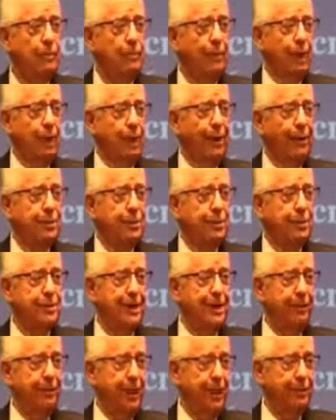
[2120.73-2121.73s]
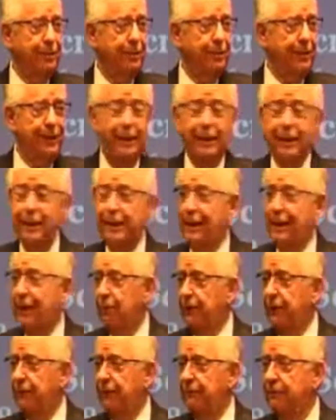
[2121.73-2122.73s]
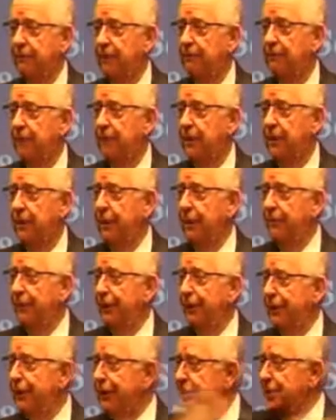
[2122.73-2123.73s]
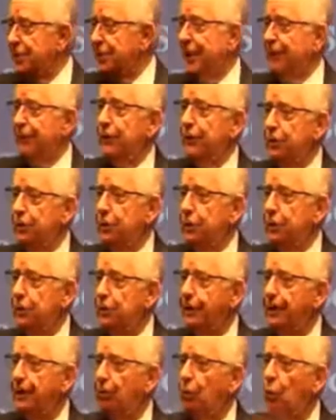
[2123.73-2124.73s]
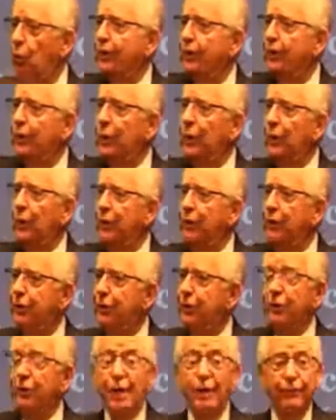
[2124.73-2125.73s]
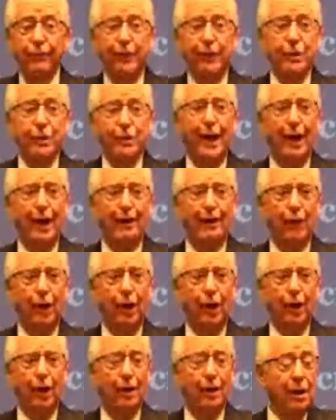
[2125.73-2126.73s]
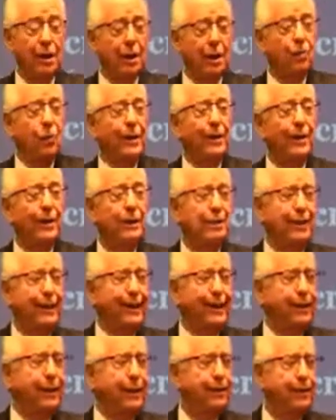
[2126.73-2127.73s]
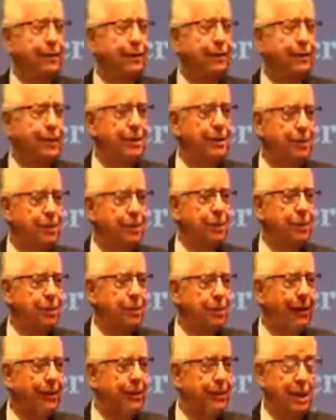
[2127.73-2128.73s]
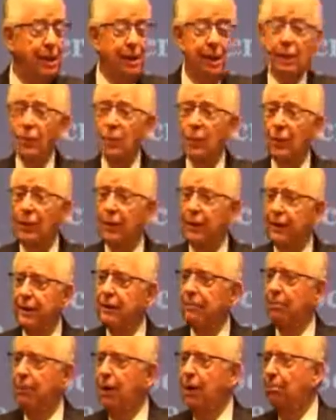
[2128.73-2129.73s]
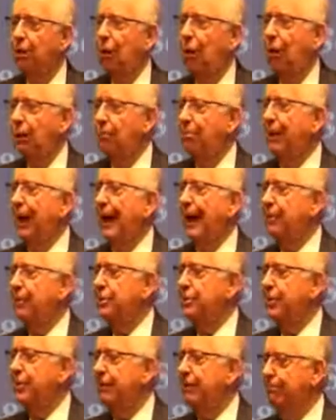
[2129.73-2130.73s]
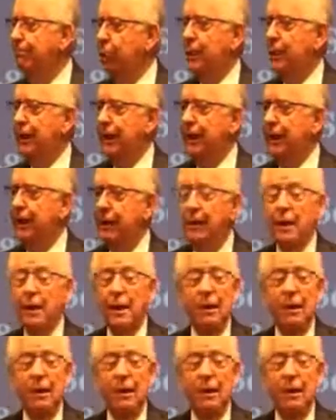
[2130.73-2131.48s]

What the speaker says: But God is the same yesterday, today, and forever. If he does that for the Jewish people, what is he going to do for the child of God? The one that said yes to Jesus Christ, the one that is blood-bought, Bible say, born again.